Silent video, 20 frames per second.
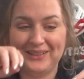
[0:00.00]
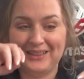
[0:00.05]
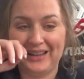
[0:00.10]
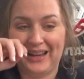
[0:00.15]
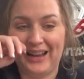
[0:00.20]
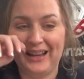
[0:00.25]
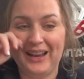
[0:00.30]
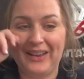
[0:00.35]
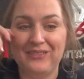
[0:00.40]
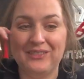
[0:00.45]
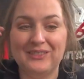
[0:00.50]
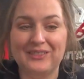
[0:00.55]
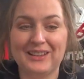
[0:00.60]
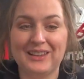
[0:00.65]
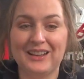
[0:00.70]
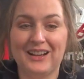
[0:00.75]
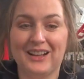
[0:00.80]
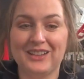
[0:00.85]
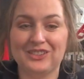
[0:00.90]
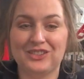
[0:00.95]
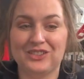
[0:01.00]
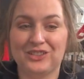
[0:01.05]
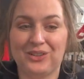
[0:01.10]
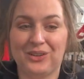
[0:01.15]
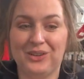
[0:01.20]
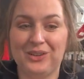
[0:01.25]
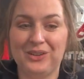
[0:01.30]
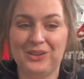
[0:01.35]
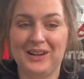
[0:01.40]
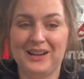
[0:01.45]
I haven't really got to show
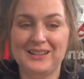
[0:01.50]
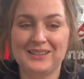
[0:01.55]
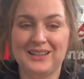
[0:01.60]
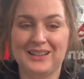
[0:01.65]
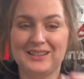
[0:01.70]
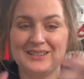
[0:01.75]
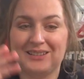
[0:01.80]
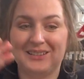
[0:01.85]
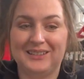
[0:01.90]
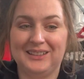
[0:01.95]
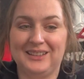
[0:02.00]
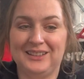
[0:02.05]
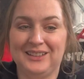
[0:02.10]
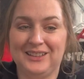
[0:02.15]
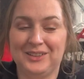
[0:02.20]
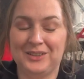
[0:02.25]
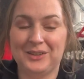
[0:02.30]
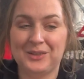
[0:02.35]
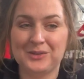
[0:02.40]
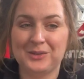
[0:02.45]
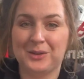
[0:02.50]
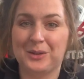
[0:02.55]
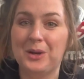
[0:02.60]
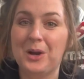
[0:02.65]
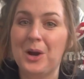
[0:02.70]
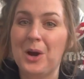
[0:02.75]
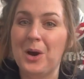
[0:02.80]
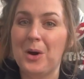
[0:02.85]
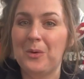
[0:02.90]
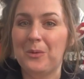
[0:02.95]
you guys, like, Sunday dinners or
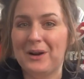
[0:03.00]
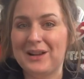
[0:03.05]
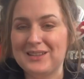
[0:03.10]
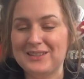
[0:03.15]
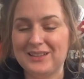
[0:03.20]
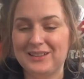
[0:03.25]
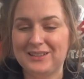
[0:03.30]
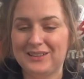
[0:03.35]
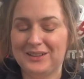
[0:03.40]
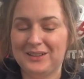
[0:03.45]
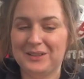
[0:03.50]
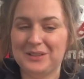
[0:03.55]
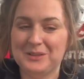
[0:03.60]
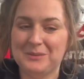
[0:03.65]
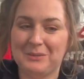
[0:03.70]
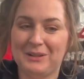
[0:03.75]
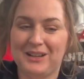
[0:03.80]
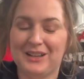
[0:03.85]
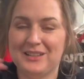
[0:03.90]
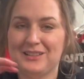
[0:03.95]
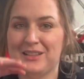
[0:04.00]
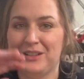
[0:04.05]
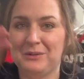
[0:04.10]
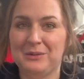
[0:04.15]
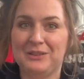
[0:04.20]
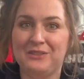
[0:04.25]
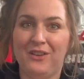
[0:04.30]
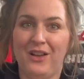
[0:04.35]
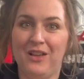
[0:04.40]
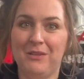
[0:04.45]
Wednesday dinners because, like,
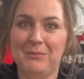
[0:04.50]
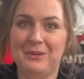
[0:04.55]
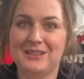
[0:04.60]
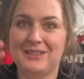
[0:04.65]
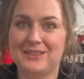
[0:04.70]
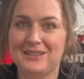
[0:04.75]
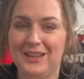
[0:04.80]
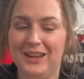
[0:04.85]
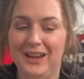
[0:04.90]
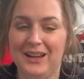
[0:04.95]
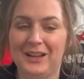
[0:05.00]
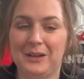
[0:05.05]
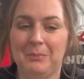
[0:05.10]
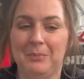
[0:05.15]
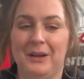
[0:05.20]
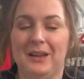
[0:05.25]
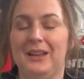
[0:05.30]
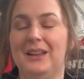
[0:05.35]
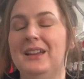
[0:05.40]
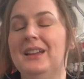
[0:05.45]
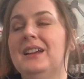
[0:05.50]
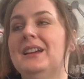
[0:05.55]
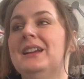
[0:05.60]
we've all been sick. But